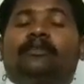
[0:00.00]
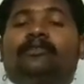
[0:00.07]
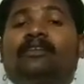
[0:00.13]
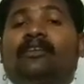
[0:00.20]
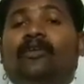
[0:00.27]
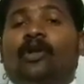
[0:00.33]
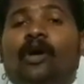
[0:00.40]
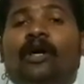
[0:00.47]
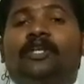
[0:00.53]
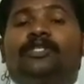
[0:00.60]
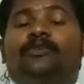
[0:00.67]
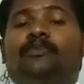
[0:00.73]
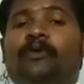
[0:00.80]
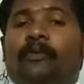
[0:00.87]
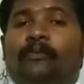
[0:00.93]
the large
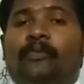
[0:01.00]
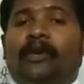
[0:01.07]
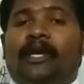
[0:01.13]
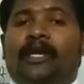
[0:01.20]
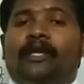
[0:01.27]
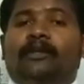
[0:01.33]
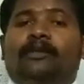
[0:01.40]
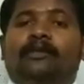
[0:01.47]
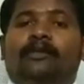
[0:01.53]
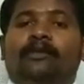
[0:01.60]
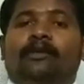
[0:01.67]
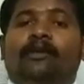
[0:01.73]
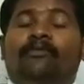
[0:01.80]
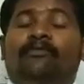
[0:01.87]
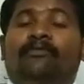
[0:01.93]
pumpkin
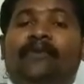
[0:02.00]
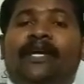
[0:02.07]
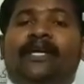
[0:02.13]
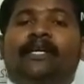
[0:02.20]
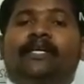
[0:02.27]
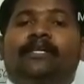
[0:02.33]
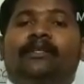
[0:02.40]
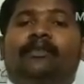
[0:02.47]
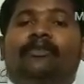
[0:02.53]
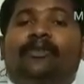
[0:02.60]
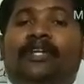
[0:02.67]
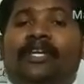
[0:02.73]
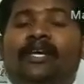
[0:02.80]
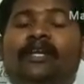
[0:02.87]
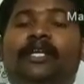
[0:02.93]
of weighing
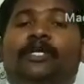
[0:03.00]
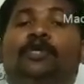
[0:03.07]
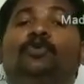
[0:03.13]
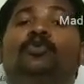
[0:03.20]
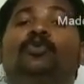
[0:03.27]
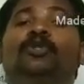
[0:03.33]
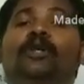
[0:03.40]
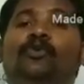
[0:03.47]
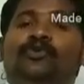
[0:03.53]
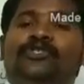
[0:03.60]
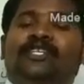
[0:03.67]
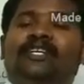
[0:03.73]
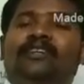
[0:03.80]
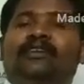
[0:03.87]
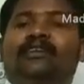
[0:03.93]
nearly
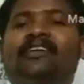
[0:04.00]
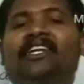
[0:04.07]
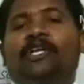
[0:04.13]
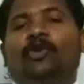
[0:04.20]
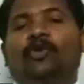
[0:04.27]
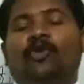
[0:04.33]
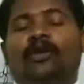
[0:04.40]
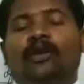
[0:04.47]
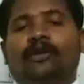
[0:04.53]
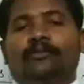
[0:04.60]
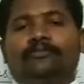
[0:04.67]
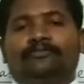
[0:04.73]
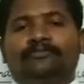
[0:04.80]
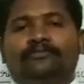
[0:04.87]
2000 kilogram,